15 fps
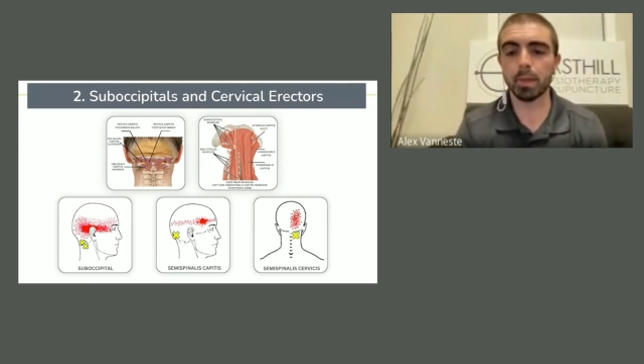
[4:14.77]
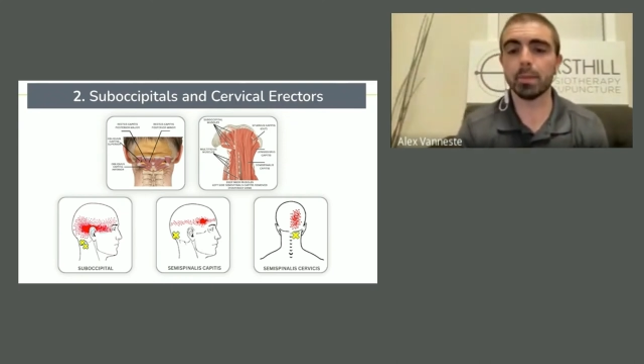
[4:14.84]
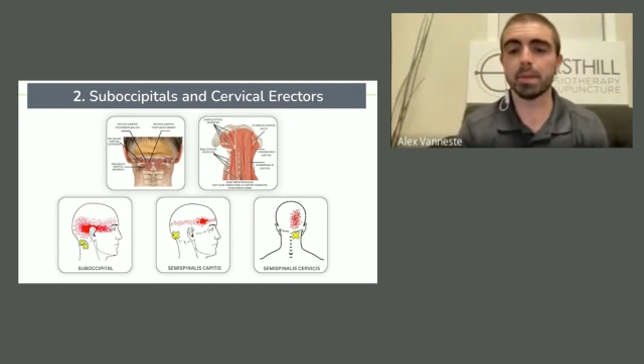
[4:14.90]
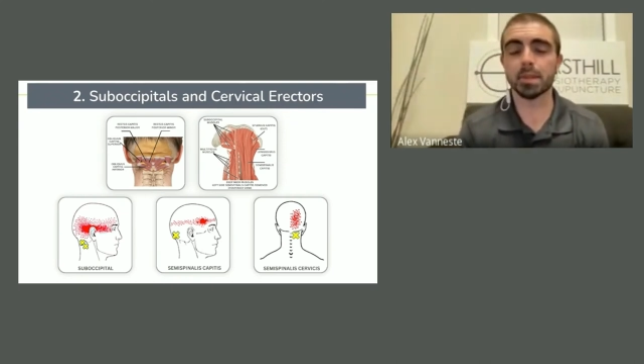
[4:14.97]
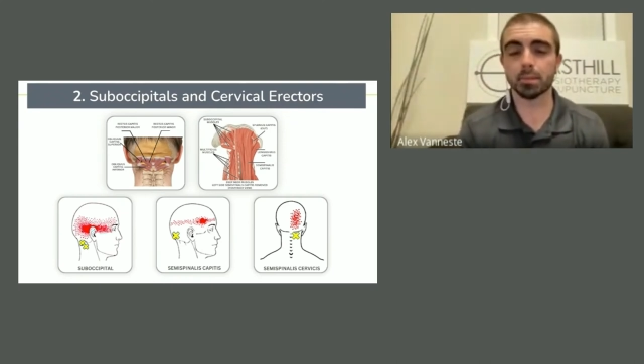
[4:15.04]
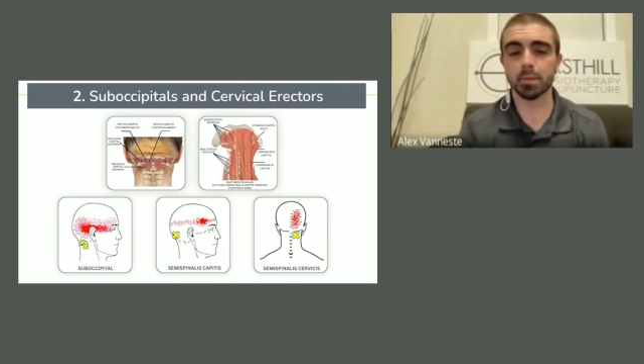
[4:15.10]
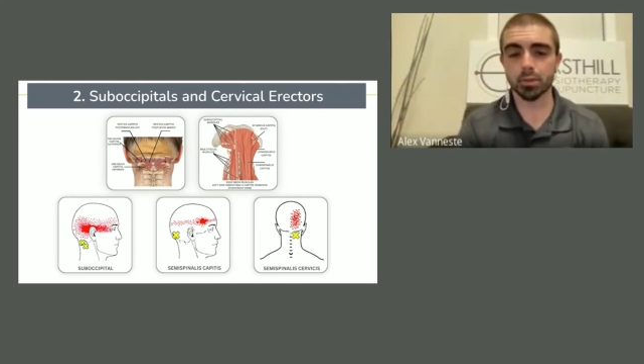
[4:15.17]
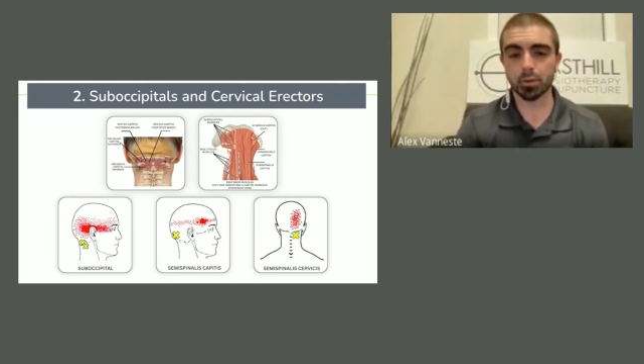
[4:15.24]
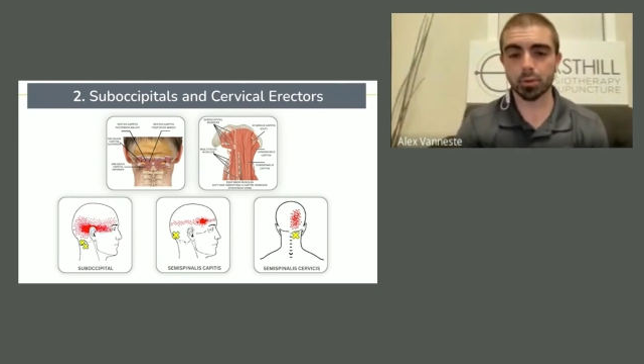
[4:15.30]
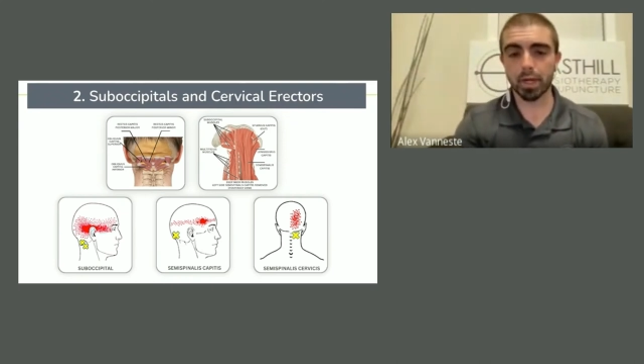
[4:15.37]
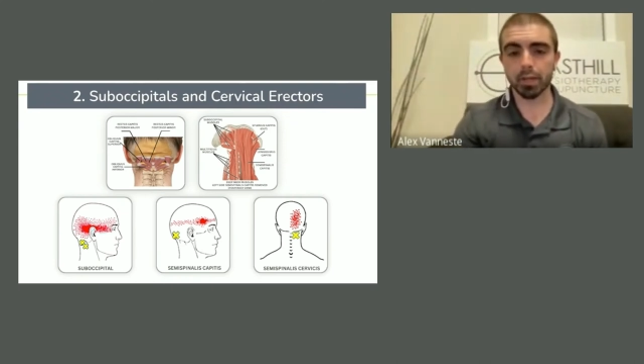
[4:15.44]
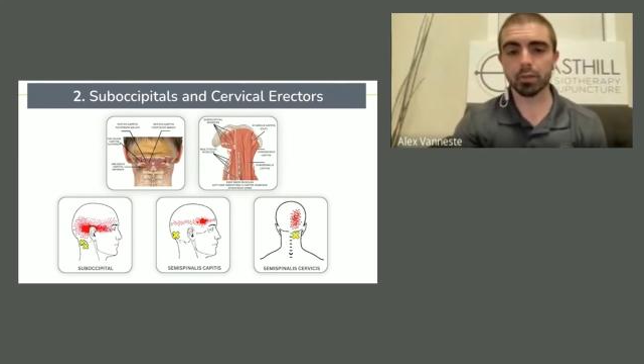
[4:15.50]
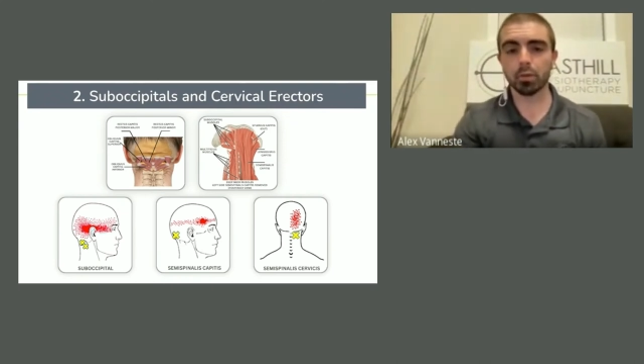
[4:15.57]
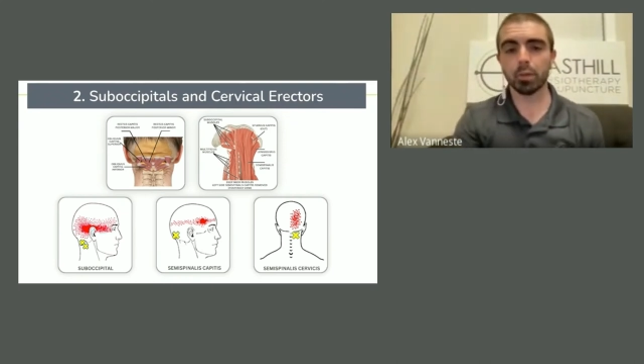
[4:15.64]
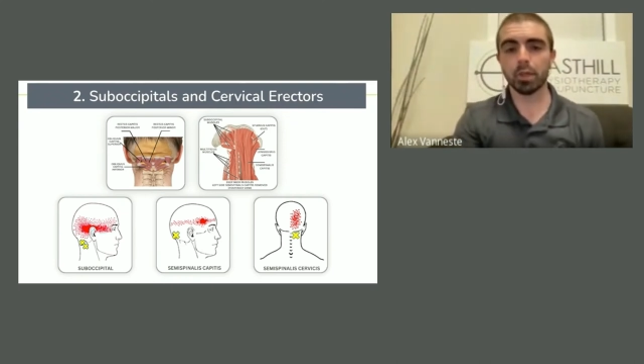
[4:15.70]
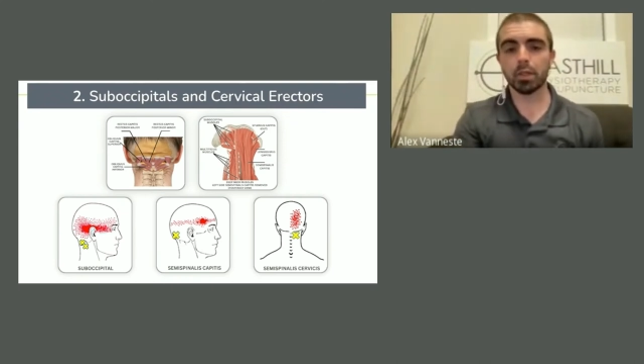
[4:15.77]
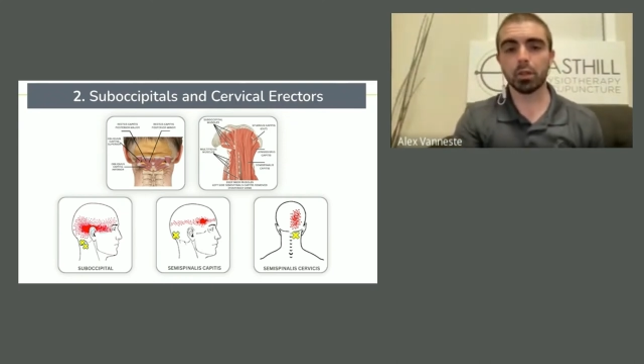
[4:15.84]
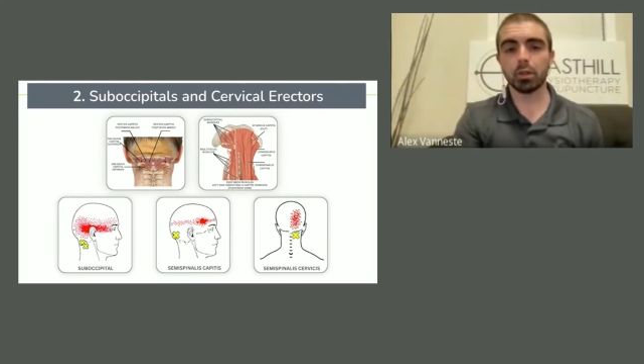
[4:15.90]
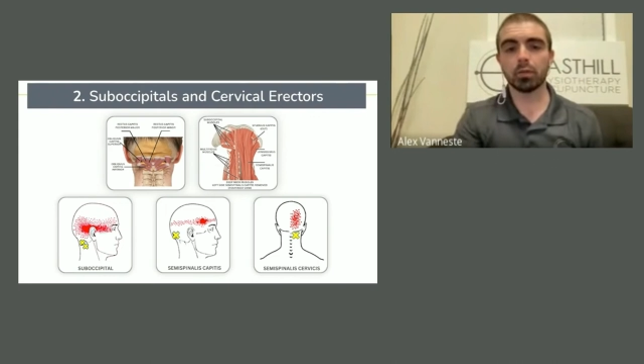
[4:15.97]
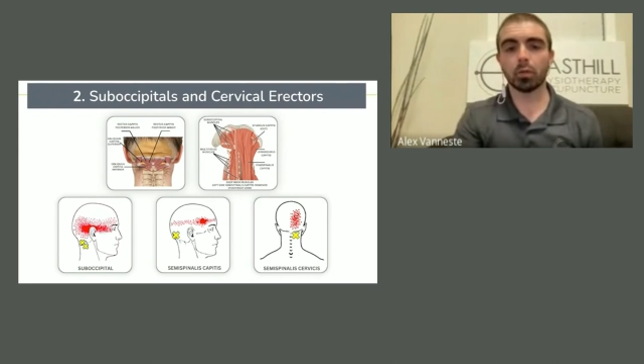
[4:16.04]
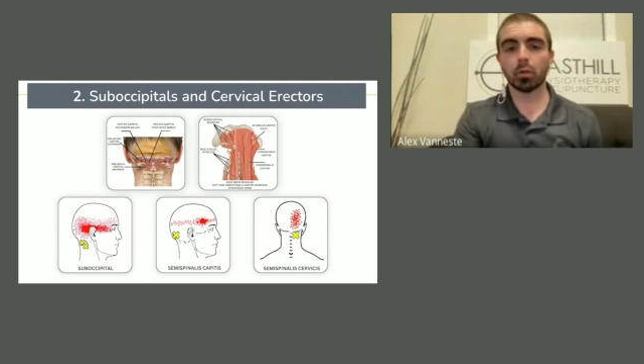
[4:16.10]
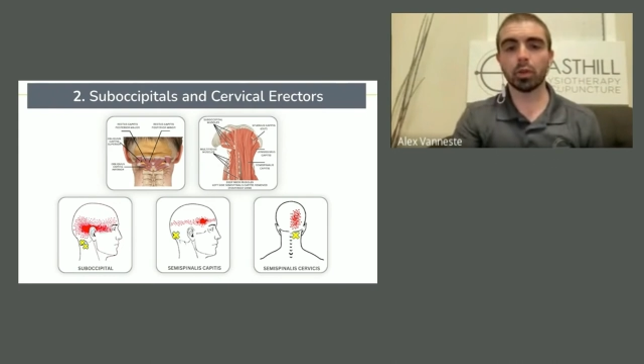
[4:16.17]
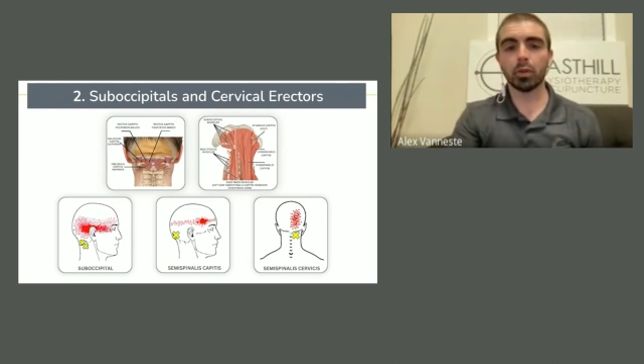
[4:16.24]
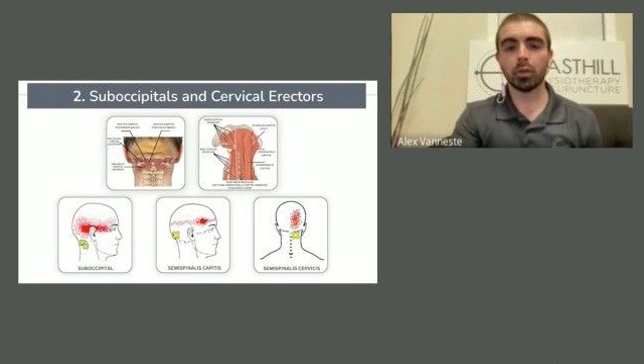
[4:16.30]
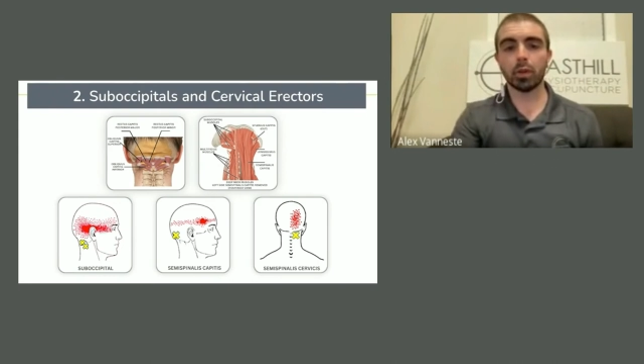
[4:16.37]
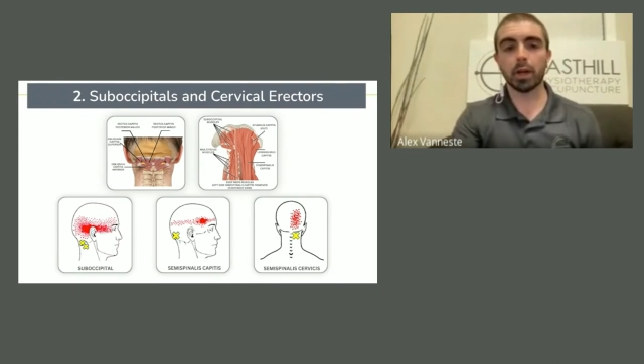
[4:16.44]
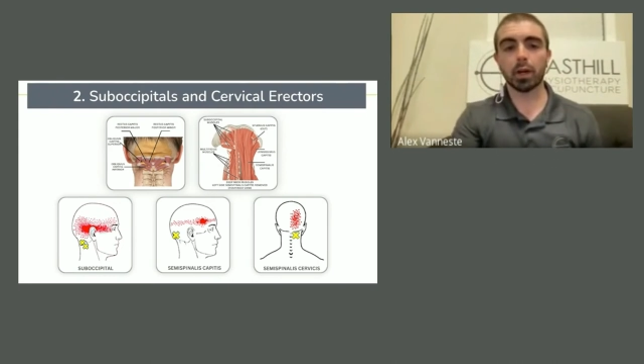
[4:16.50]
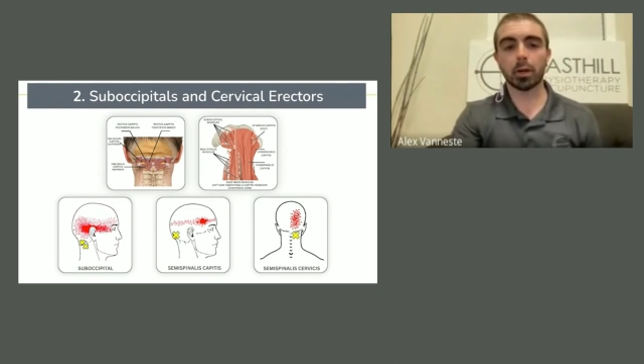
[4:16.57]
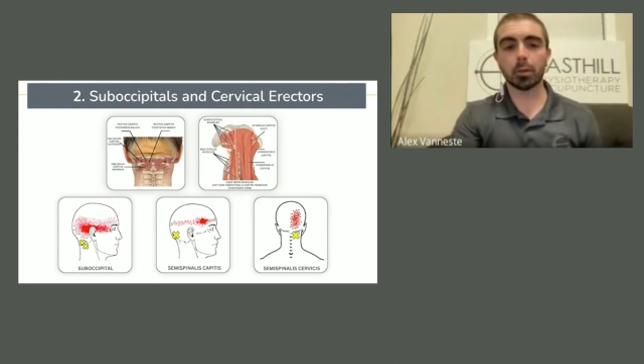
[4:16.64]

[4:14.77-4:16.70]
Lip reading: maybe some strength would be good for you there.